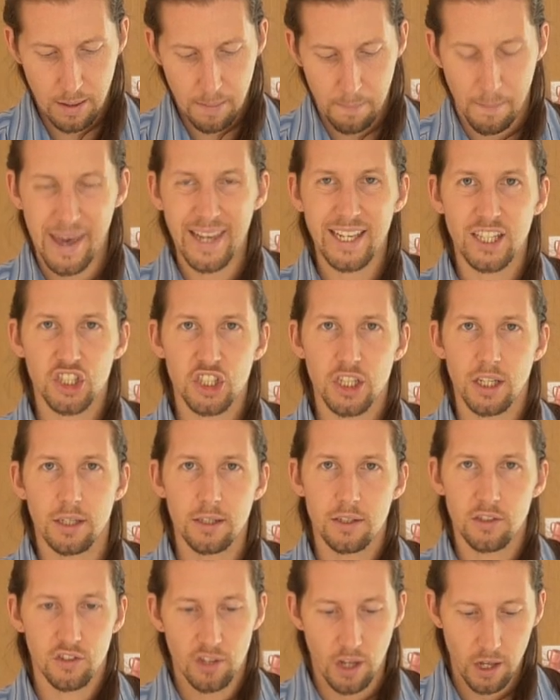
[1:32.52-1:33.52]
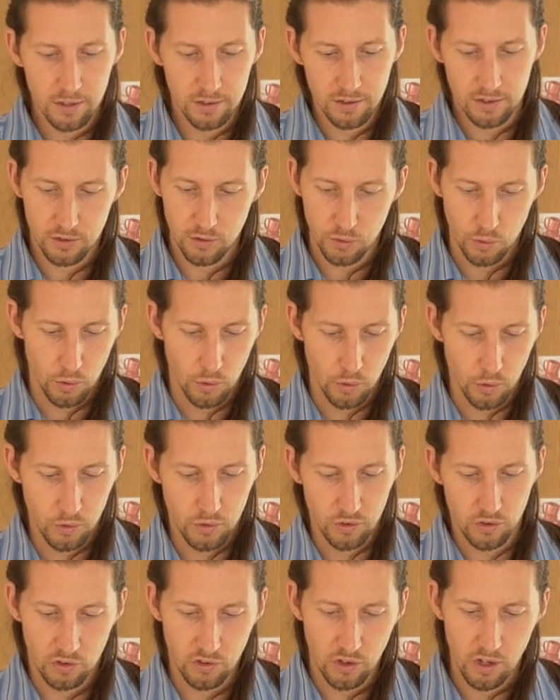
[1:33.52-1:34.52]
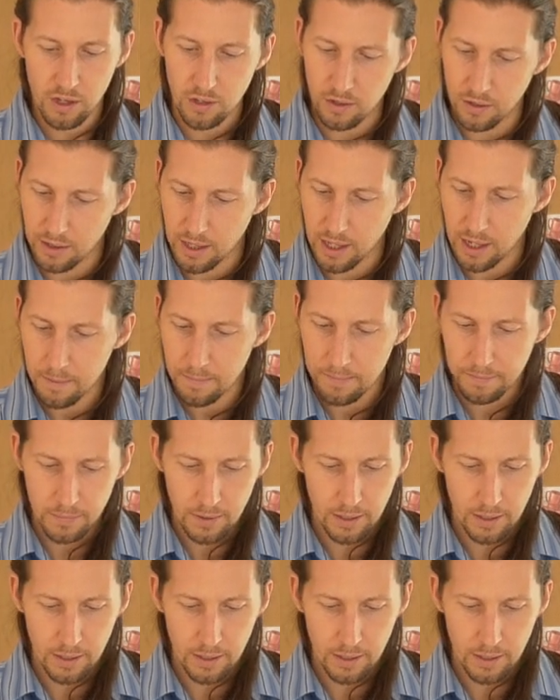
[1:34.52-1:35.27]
major dust or dirt on there.